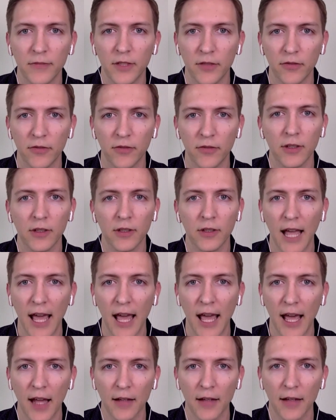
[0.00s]
different
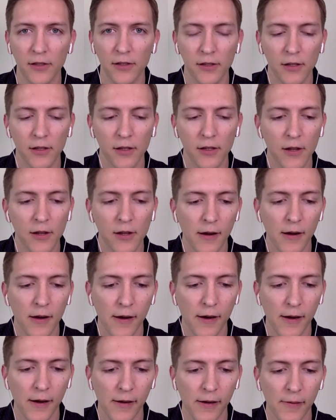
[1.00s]
ads.
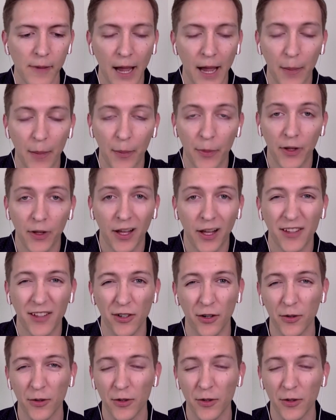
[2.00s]
Apple ads
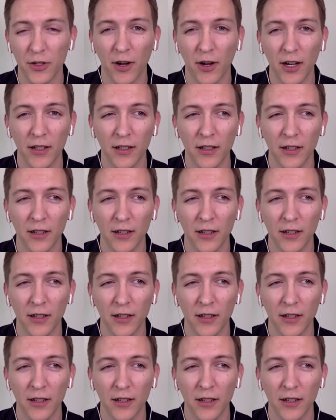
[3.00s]
are always great.